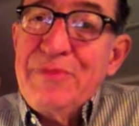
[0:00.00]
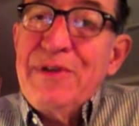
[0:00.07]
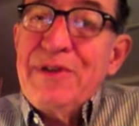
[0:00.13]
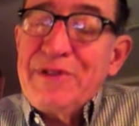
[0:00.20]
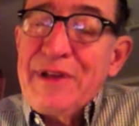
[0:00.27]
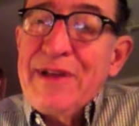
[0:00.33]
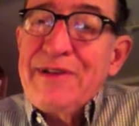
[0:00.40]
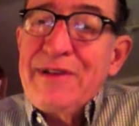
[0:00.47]
be
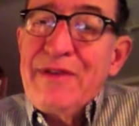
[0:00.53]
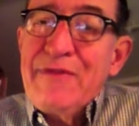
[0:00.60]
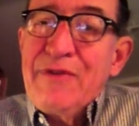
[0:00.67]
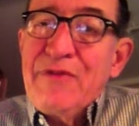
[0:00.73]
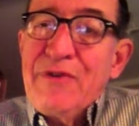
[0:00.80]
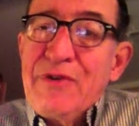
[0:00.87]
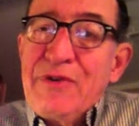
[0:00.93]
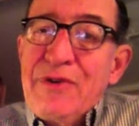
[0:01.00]
glad to give you a
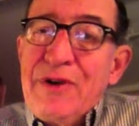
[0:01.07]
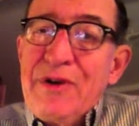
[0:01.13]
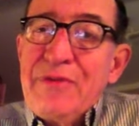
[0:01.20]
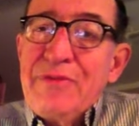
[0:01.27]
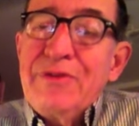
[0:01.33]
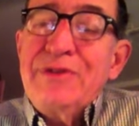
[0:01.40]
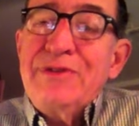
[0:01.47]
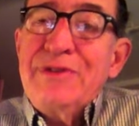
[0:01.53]
phone call.
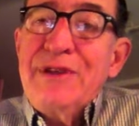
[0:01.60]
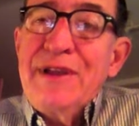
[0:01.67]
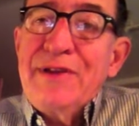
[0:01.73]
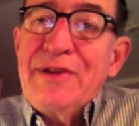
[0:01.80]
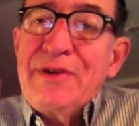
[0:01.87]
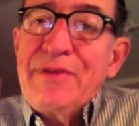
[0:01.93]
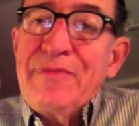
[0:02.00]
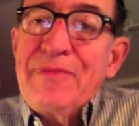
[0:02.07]

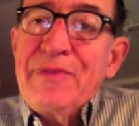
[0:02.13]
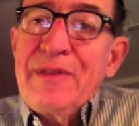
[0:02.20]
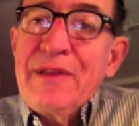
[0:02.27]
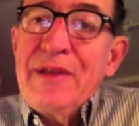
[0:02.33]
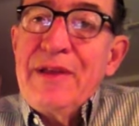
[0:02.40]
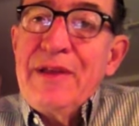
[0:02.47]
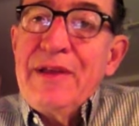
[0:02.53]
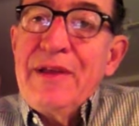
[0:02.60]

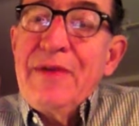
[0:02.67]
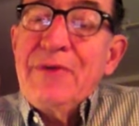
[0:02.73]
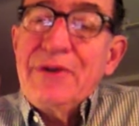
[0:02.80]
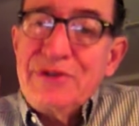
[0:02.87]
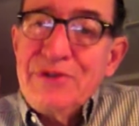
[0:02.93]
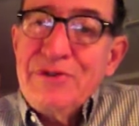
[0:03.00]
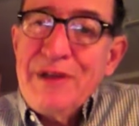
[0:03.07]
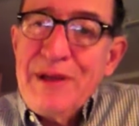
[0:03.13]
And
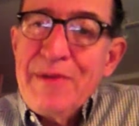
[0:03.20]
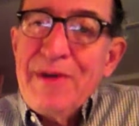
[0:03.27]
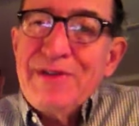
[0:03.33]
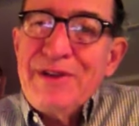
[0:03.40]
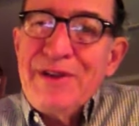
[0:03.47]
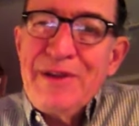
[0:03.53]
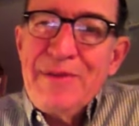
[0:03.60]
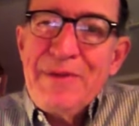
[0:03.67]
what's your name? I'll
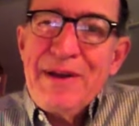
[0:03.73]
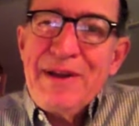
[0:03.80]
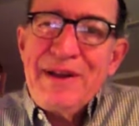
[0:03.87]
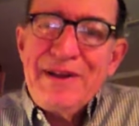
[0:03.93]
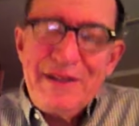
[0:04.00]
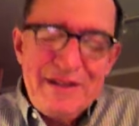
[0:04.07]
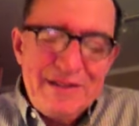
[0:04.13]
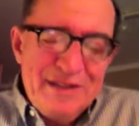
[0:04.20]
tell you about how
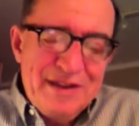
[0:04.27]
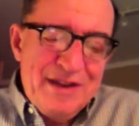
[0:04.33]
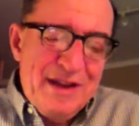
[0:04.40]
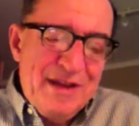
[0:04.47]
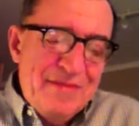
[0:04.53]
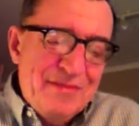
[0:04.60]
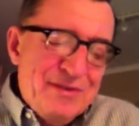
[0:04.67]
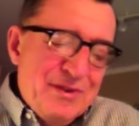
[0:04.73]
to get the
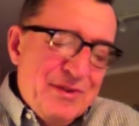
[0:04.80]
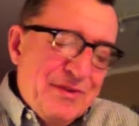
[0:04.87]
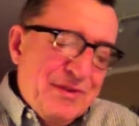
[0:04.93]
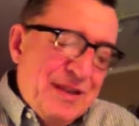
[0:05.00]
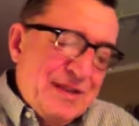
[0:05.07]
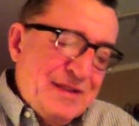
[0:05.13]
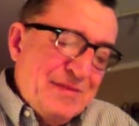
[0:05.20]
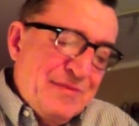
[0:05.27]
name. So
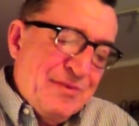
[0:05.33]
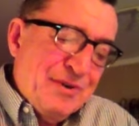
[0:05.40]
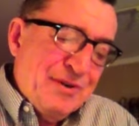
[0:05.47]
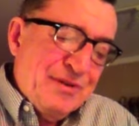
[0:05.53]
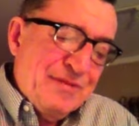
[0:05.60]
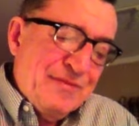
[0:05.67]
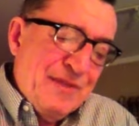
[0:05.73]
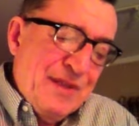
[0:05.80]
that's
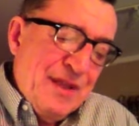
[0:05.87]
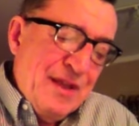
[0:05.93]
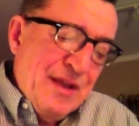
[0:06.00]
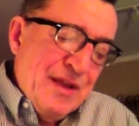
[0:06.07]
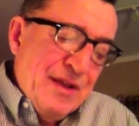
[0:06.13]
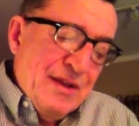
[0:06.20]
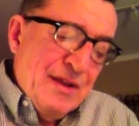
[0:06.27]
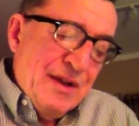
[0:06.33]
important.
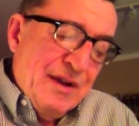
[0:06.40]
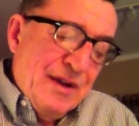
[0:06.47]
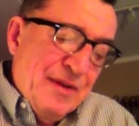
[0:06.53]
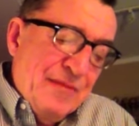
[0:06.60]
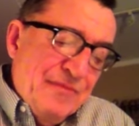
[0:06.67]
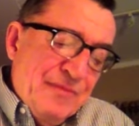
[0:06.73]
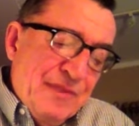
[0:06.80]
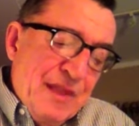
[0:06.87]

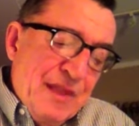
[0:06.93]
And